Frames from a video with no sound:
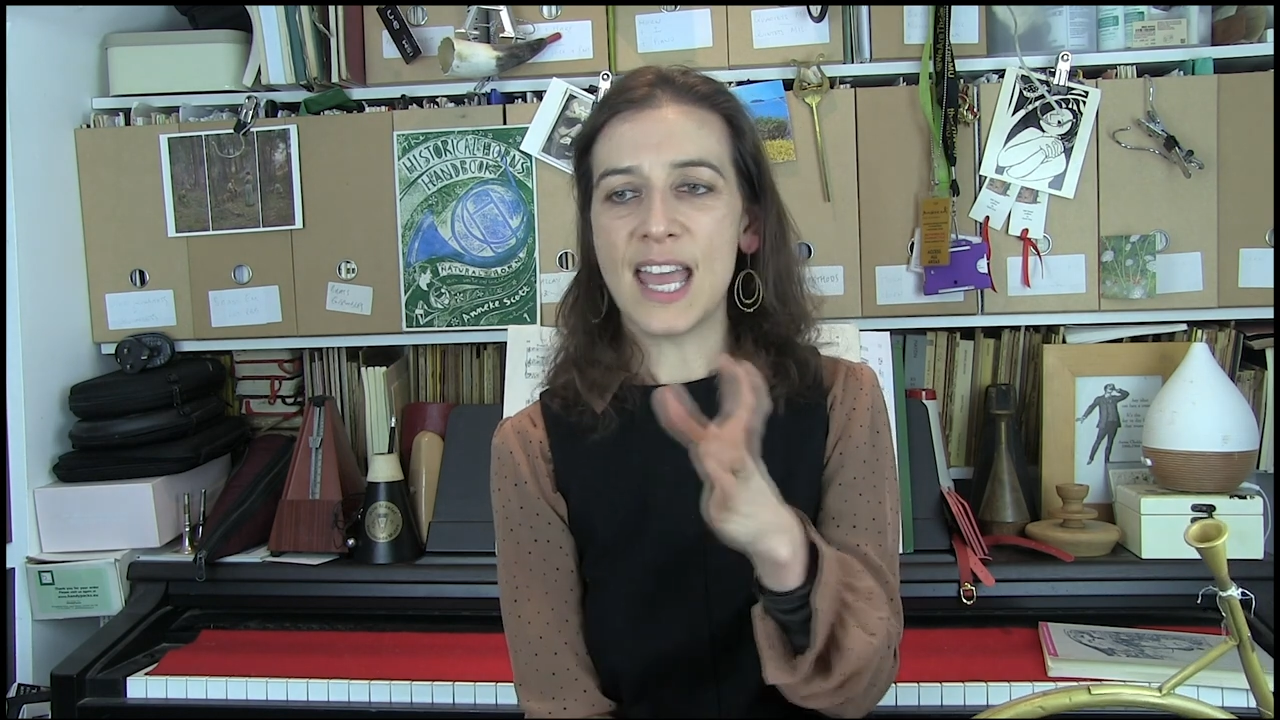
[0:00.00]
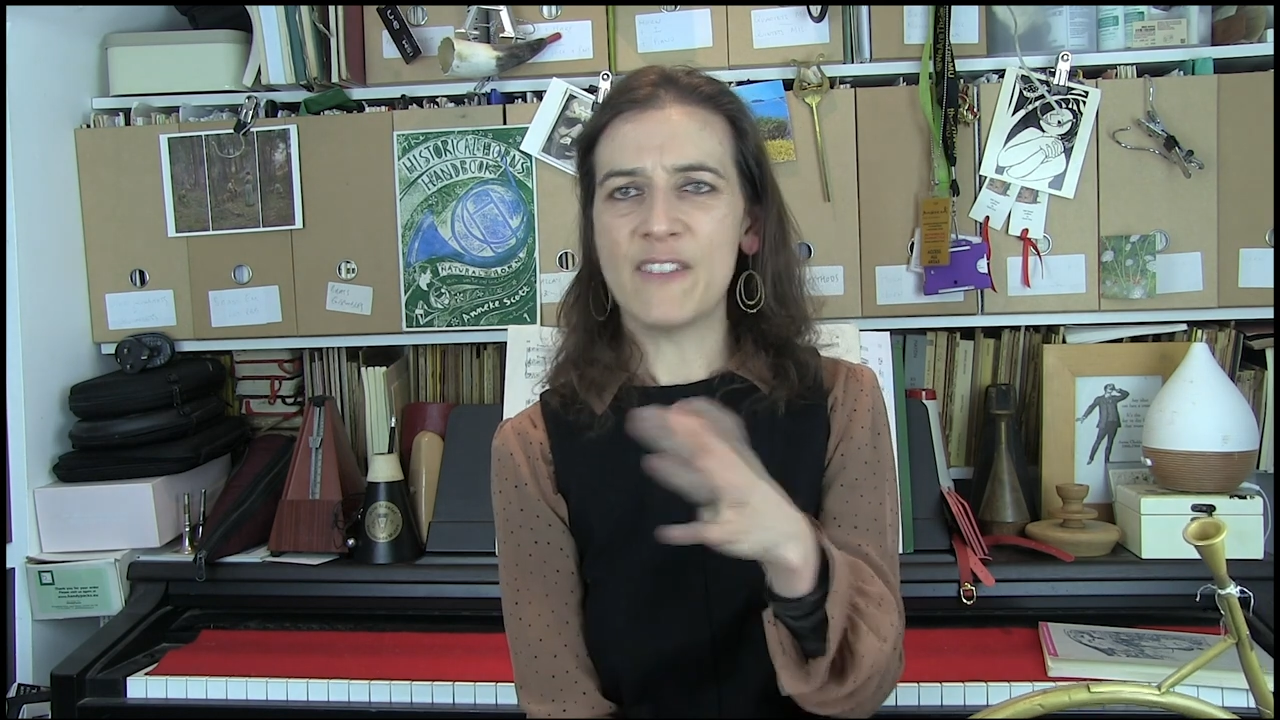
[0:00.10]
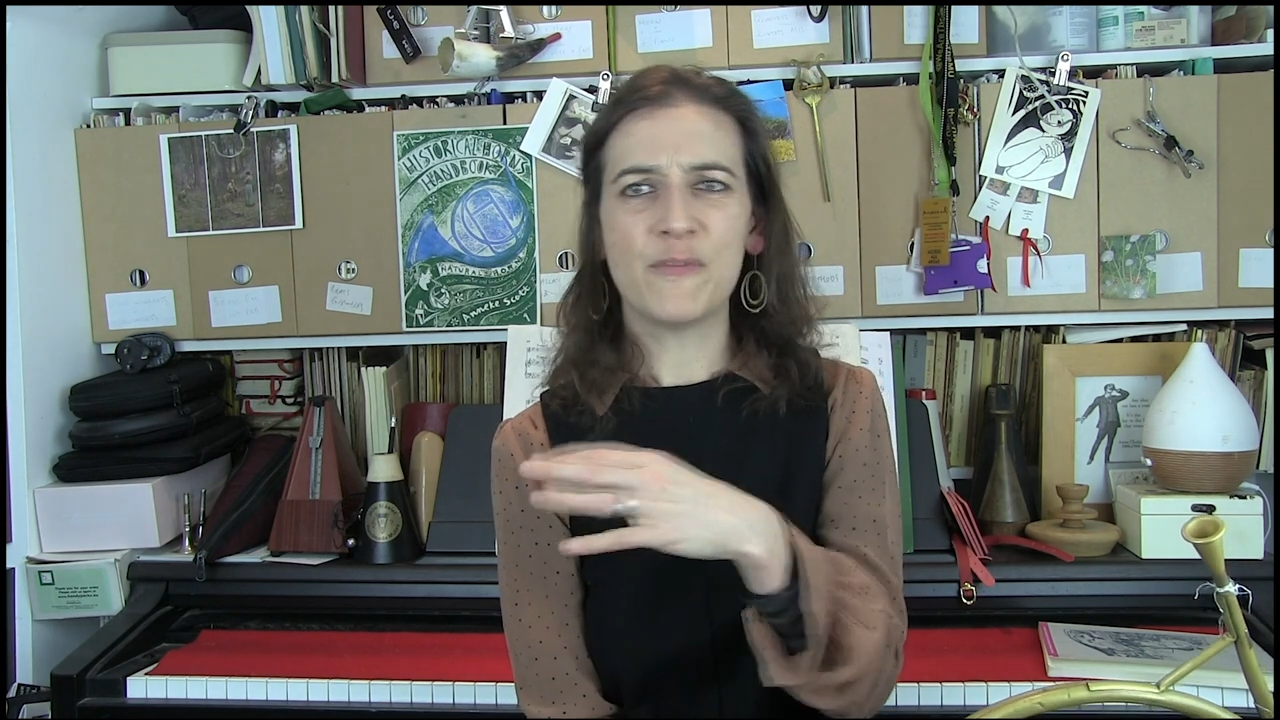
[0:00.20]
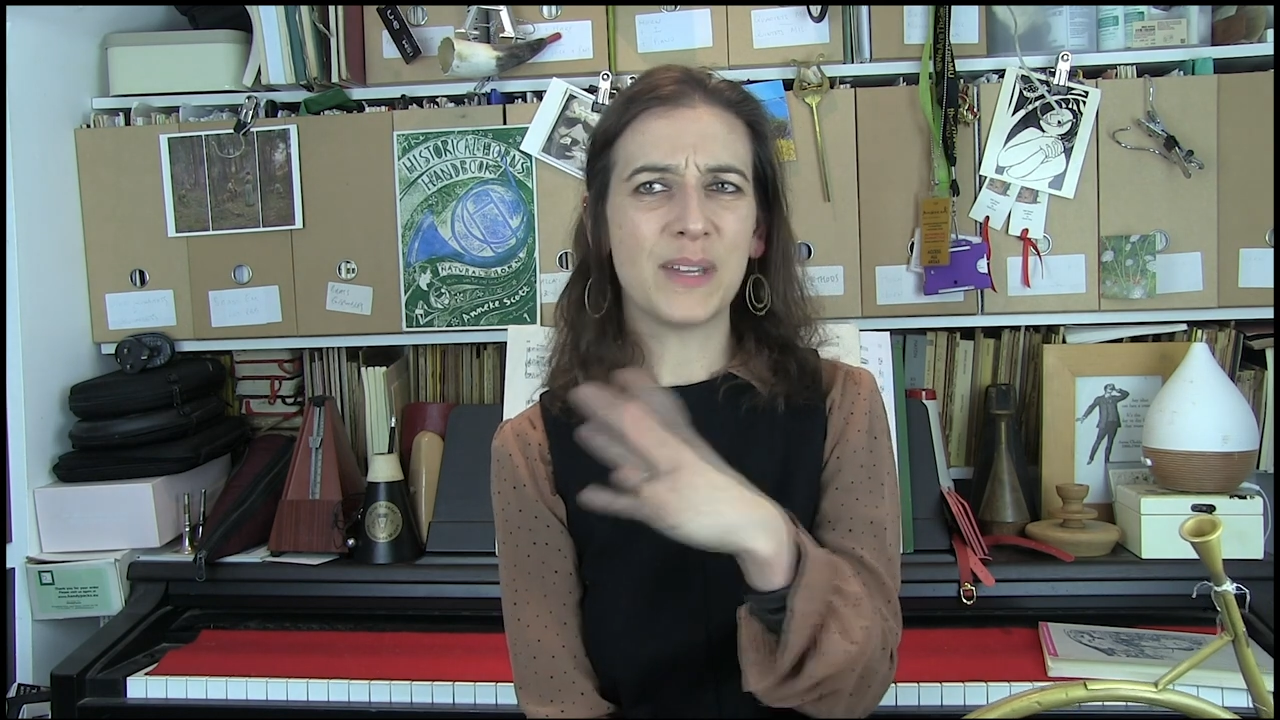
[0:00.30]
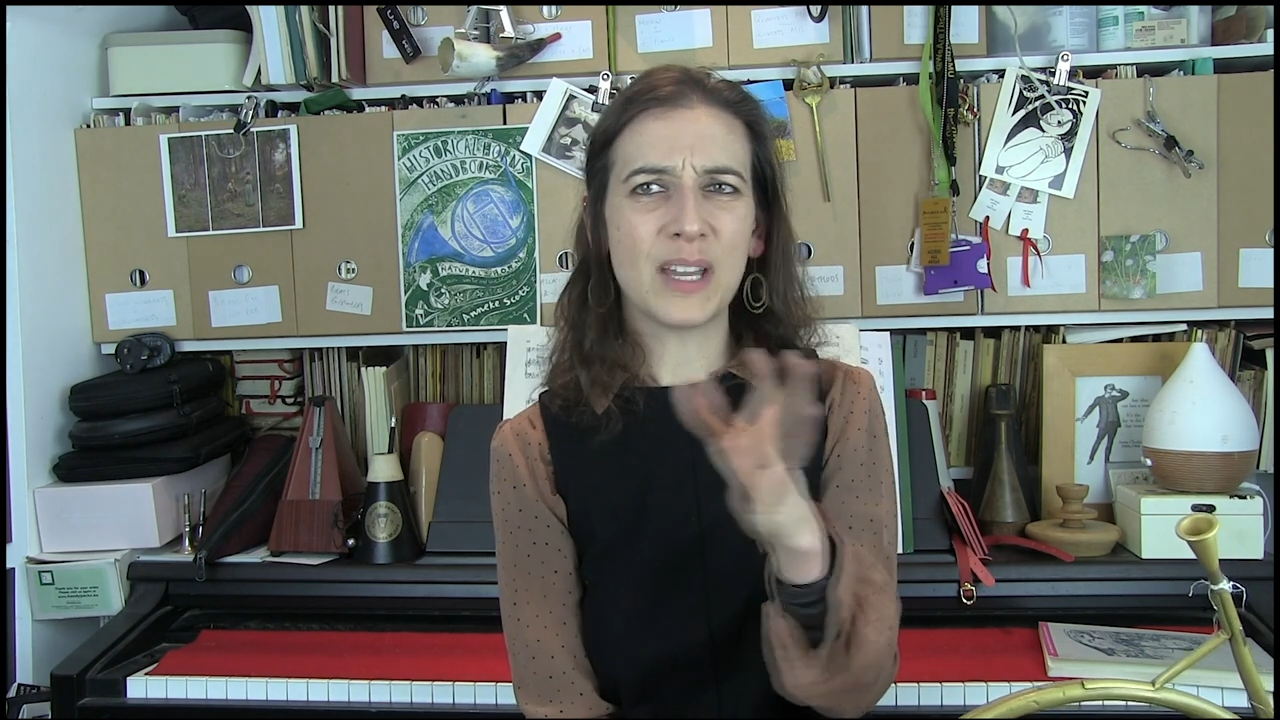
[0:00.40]

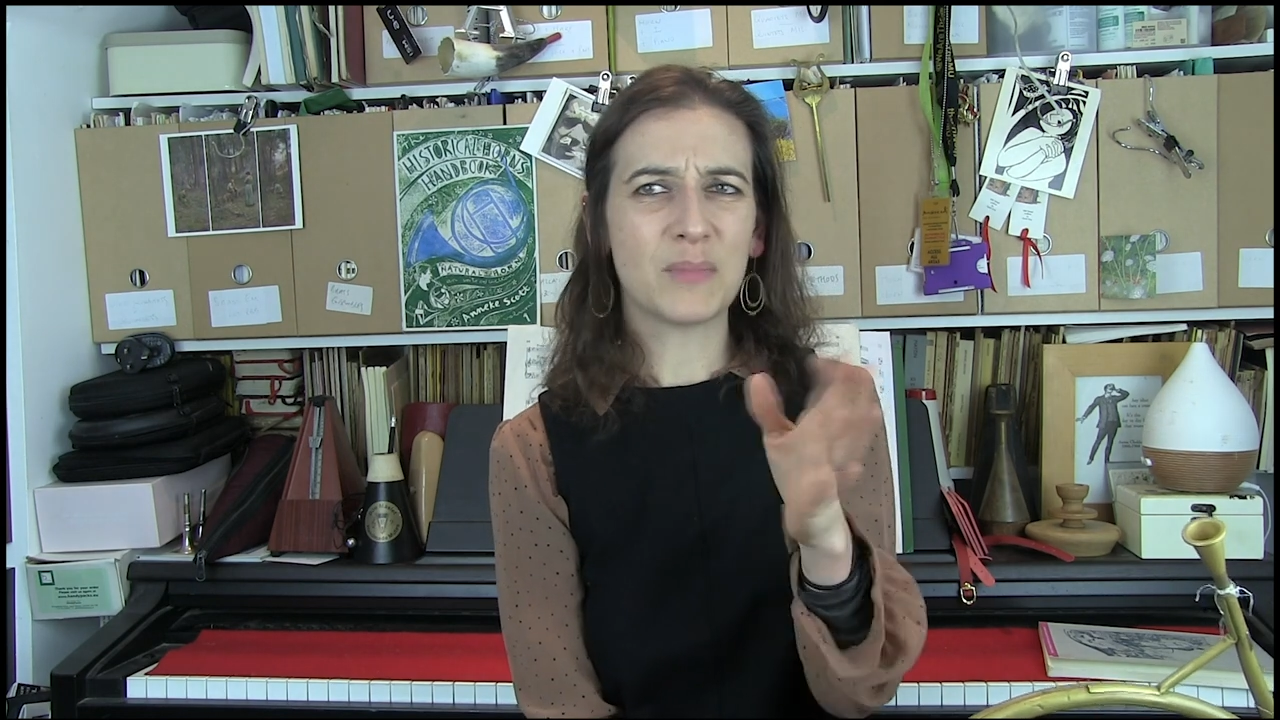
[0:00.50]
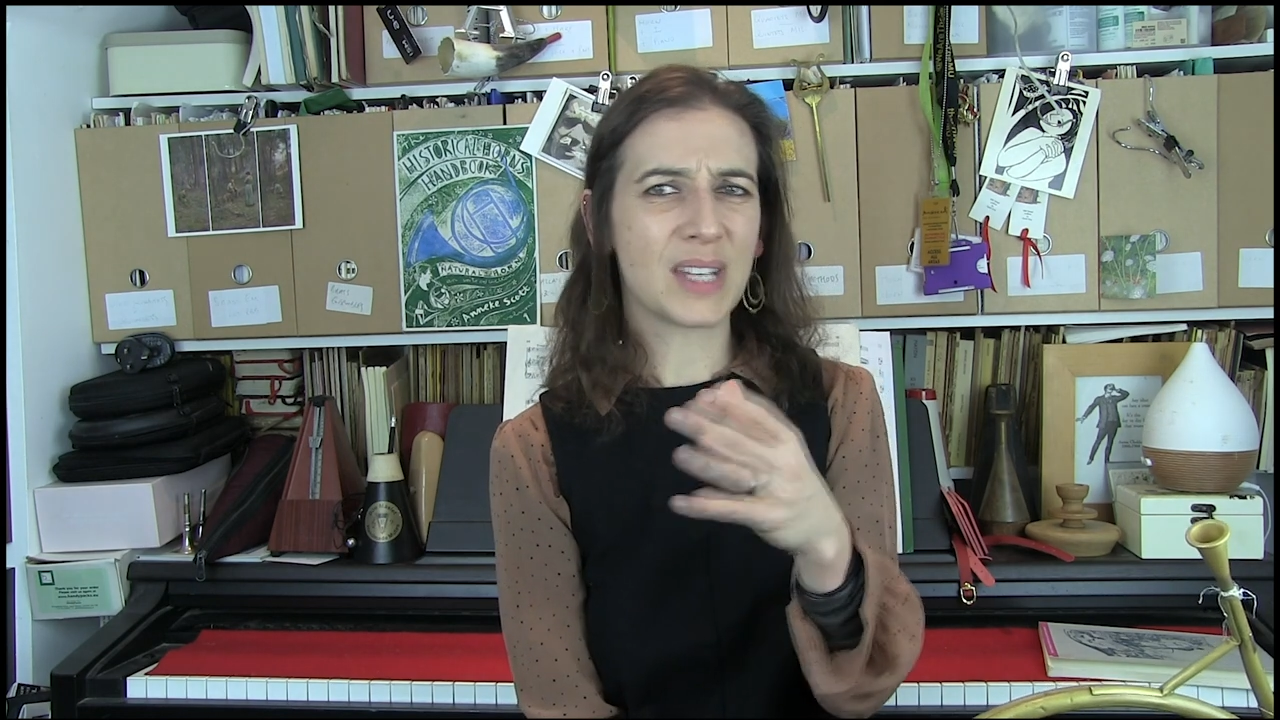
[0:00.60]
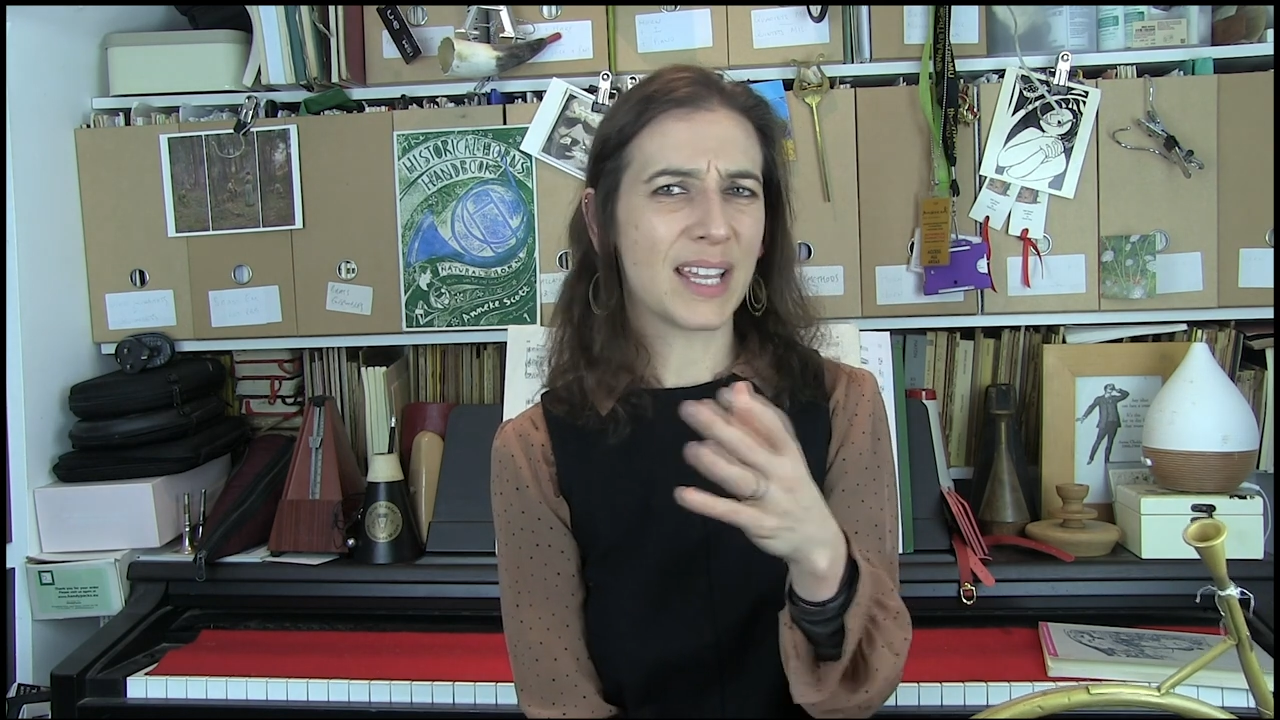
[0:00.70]
F becomes